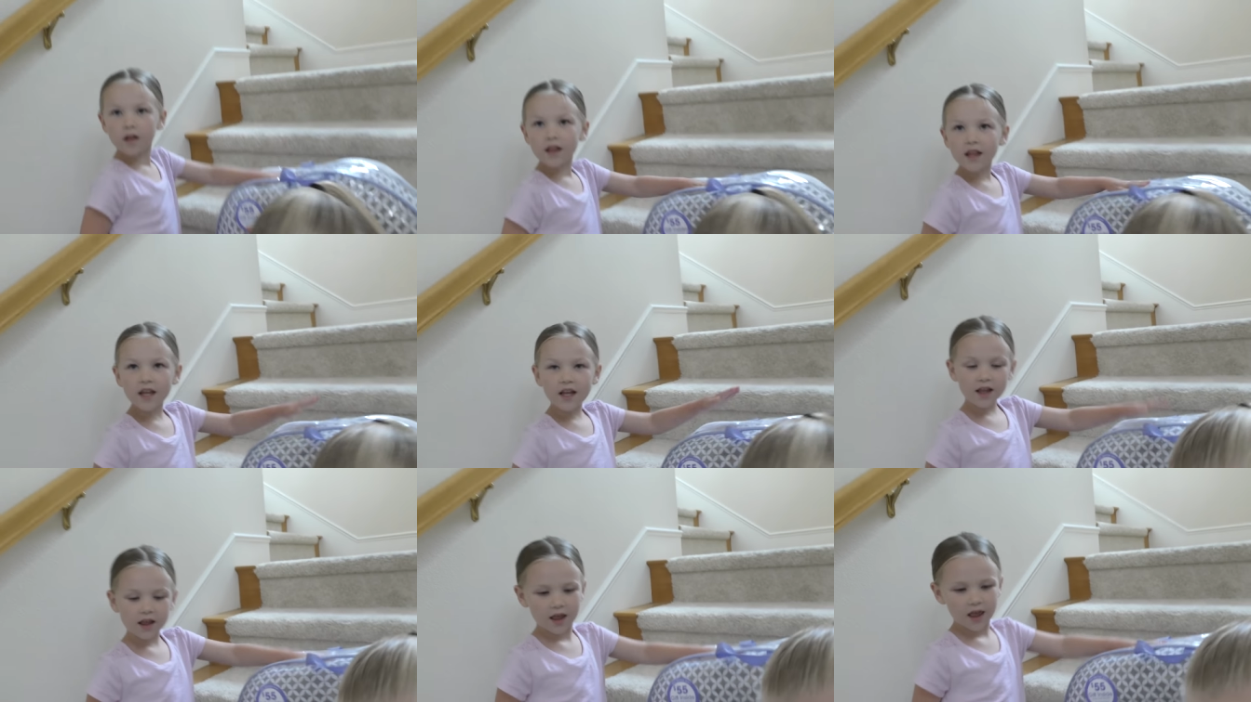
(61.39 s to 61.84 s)

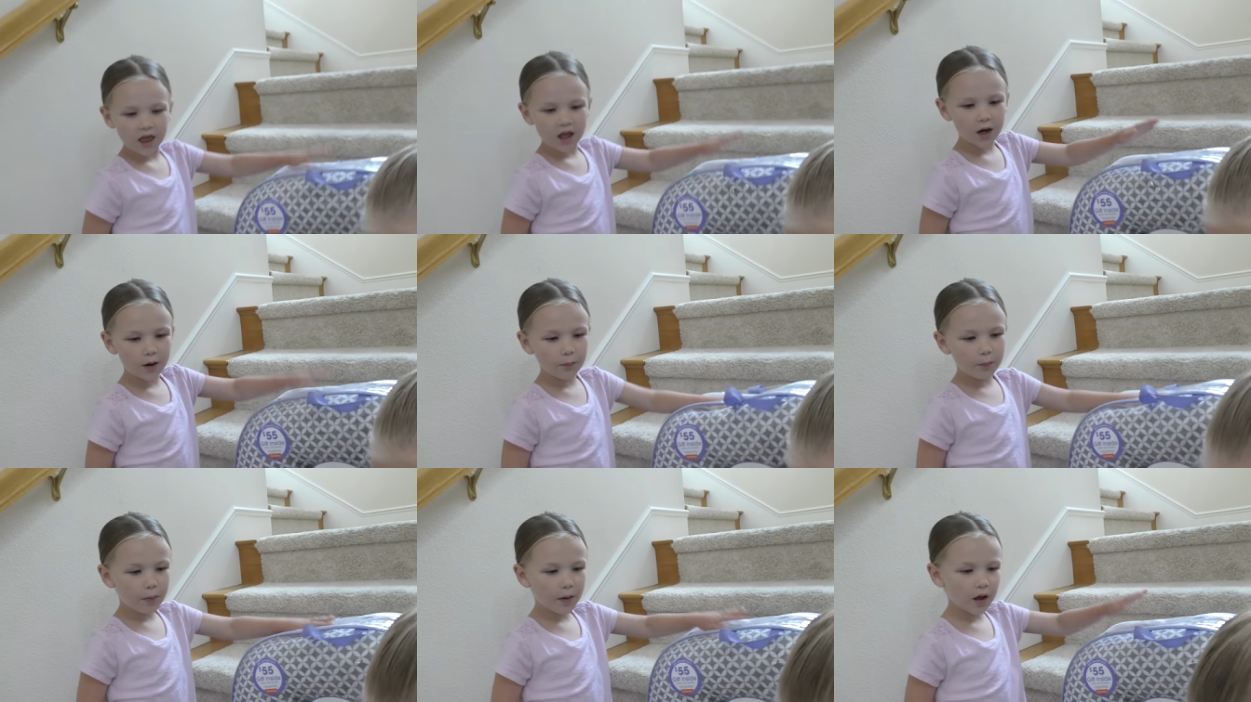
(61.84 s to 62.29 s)
Madison,
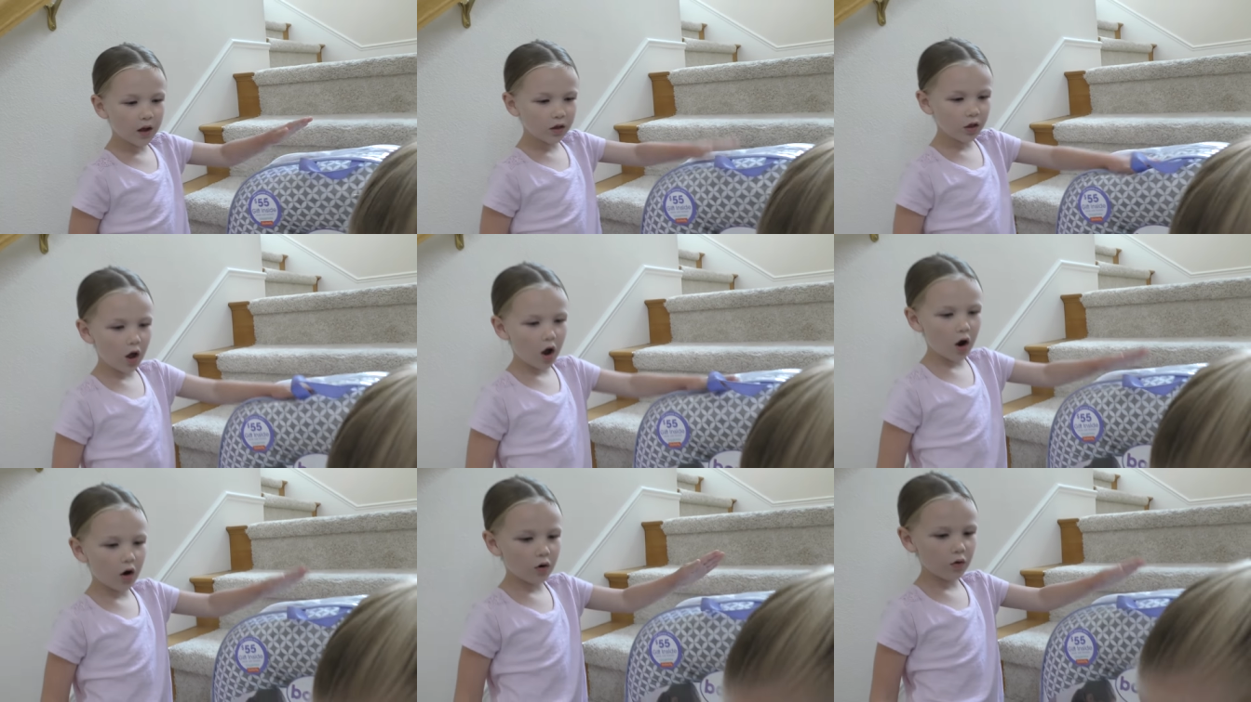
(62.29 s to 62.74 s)
we'll
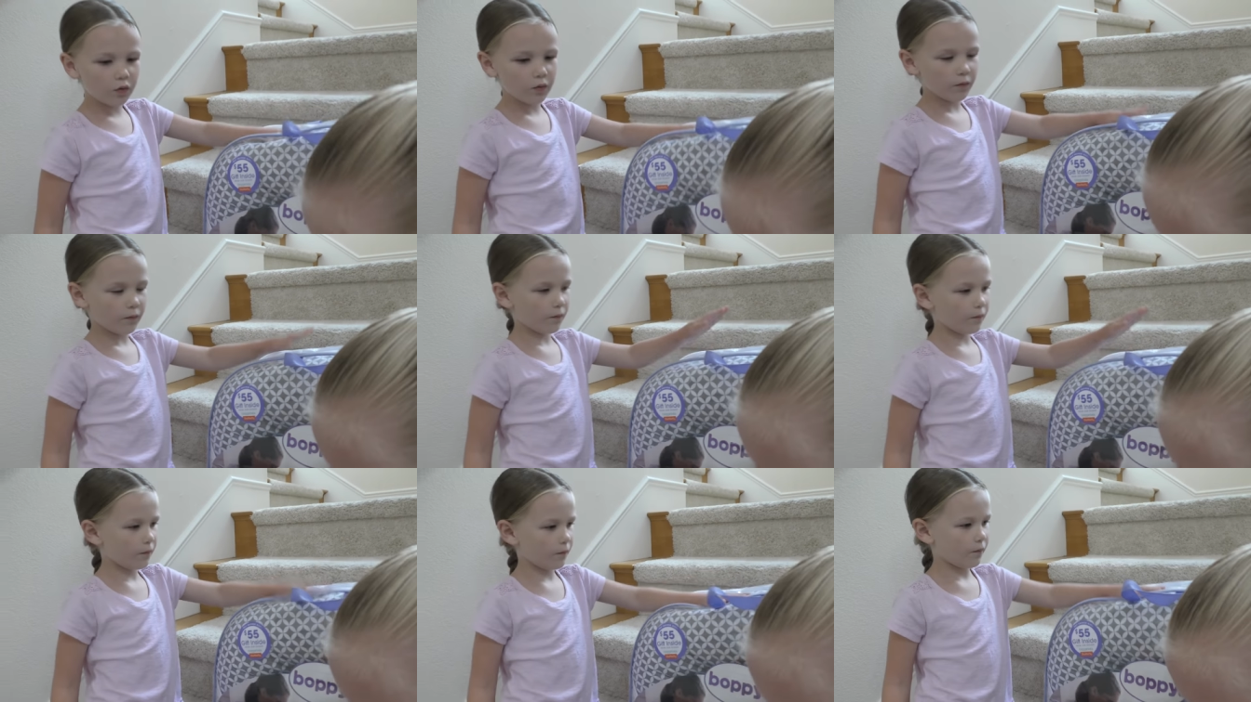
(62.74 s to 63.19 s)
start with you.
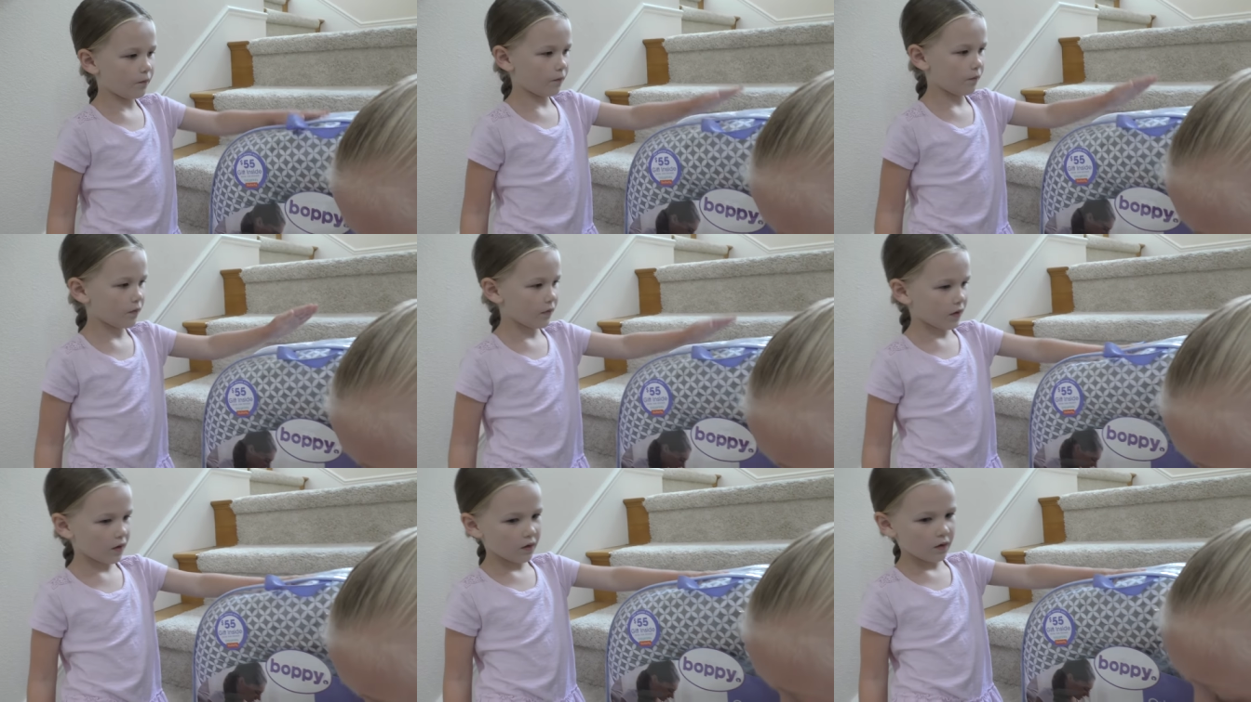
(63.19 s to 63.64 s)
Oh,
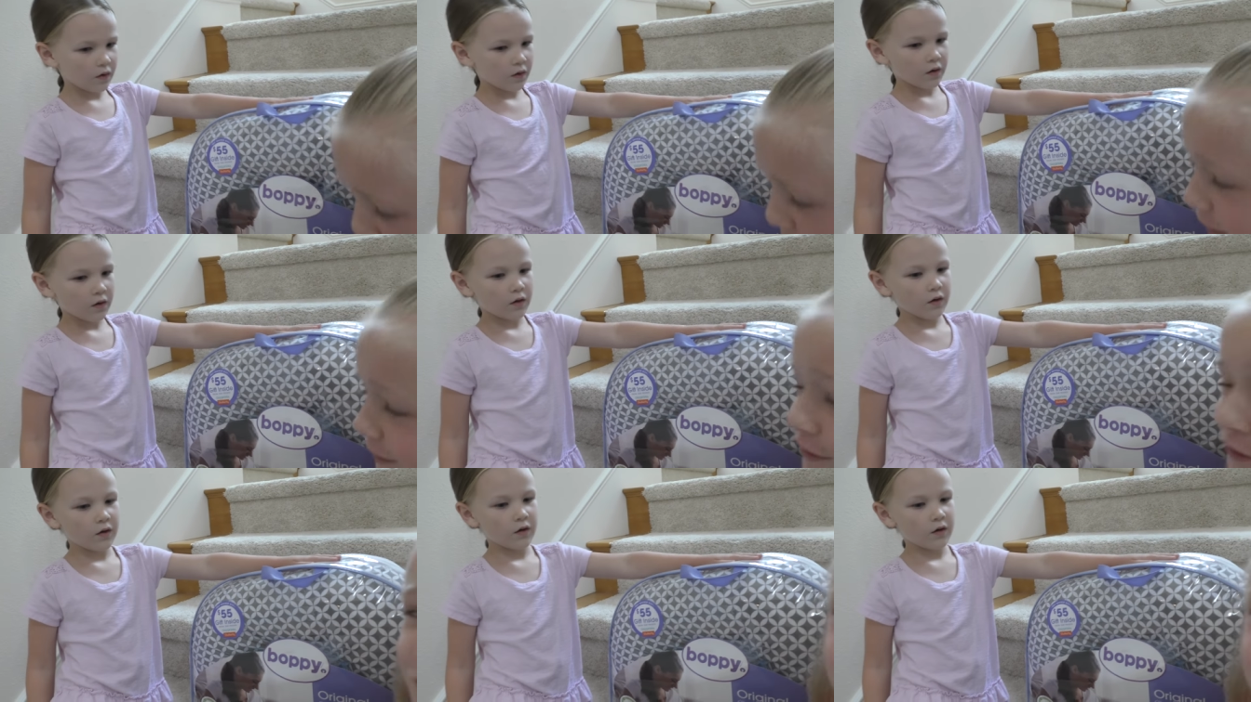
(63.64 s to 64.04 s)
these are